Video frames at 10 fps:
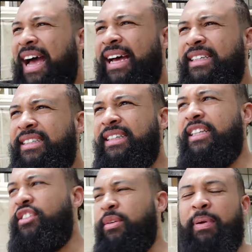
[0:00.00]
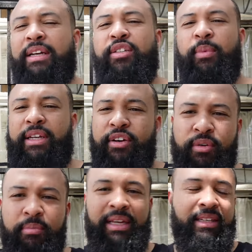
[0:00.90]
And this is a place that we
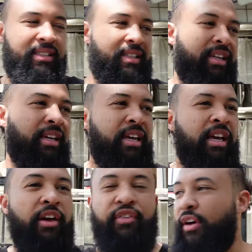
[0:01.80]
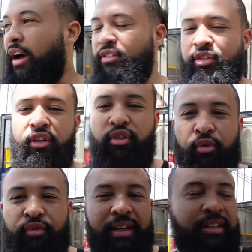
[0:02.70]
couldn't miss if you're going to the
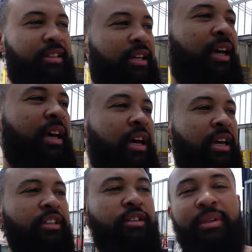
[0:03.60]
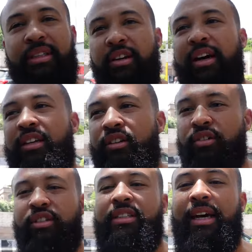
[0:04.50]
northeast. So we decided
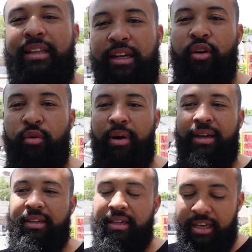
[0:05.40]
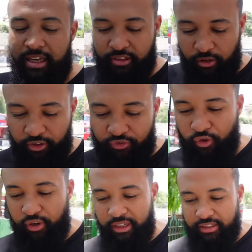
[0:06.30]
not to take the little one. He's only
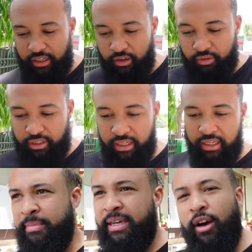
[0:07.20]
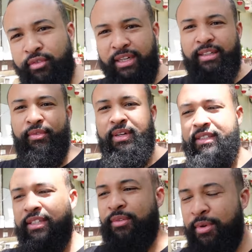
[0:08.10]
4 years old, but I'll take the
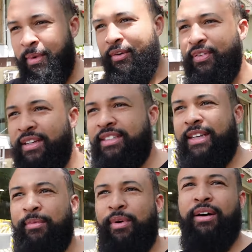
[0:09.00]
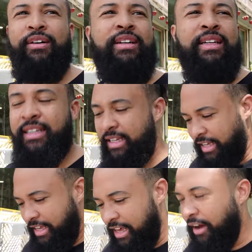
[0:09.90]
risk with my friend Samuel.
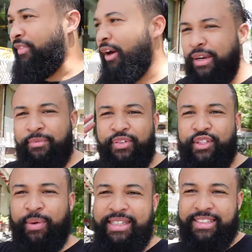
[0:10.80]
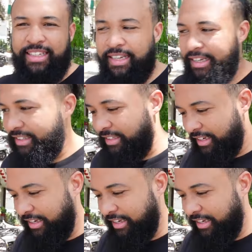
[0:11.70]
I've known him for 20 years.